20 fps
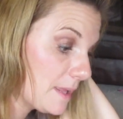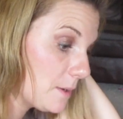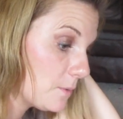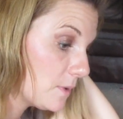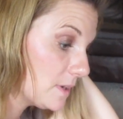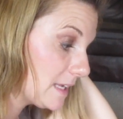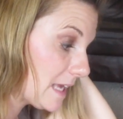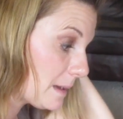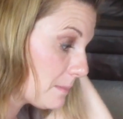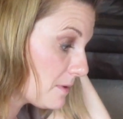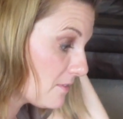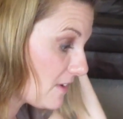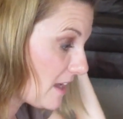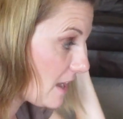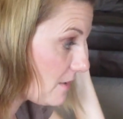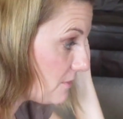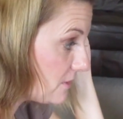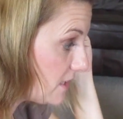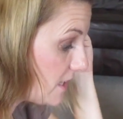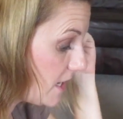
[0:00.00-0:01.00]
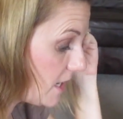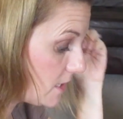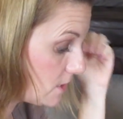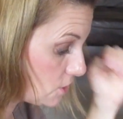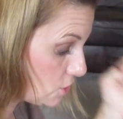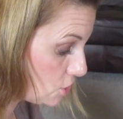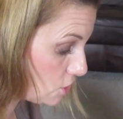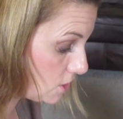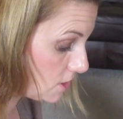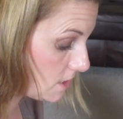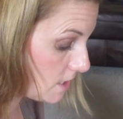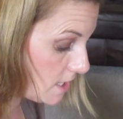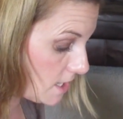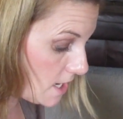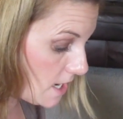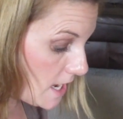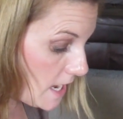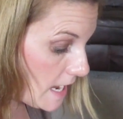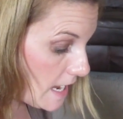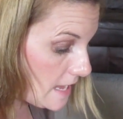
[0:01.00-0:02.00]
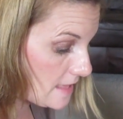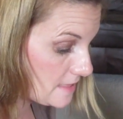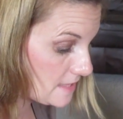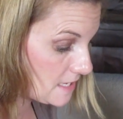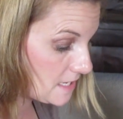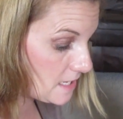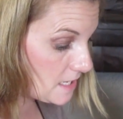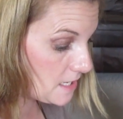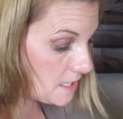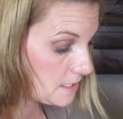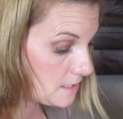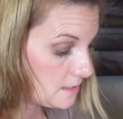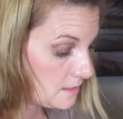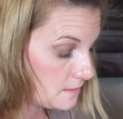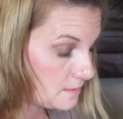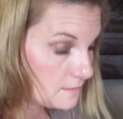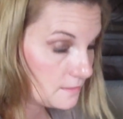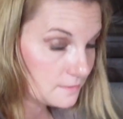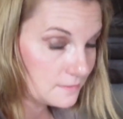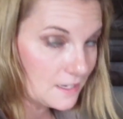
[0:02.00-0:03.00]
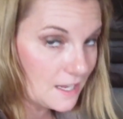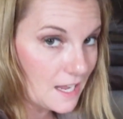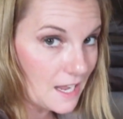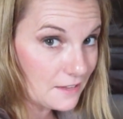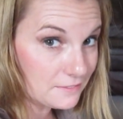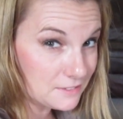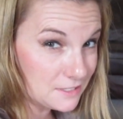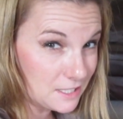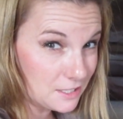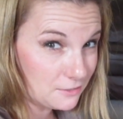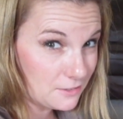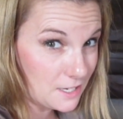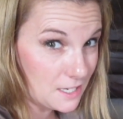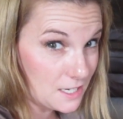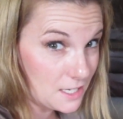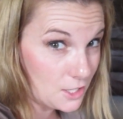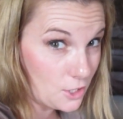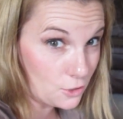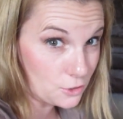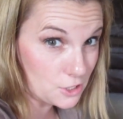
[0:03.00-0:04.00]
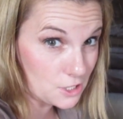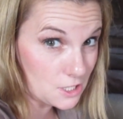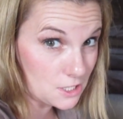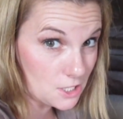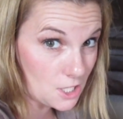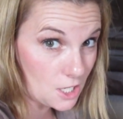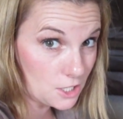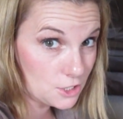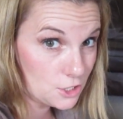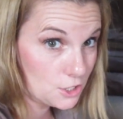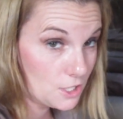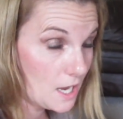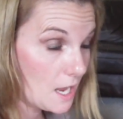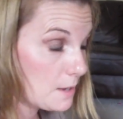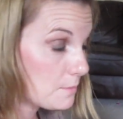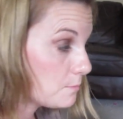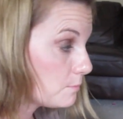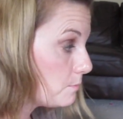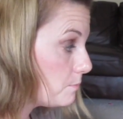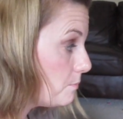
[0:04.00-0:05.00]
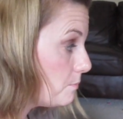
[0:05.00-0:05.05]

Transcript: play one game of Avalanche and then I have to get ready and go to the doctor and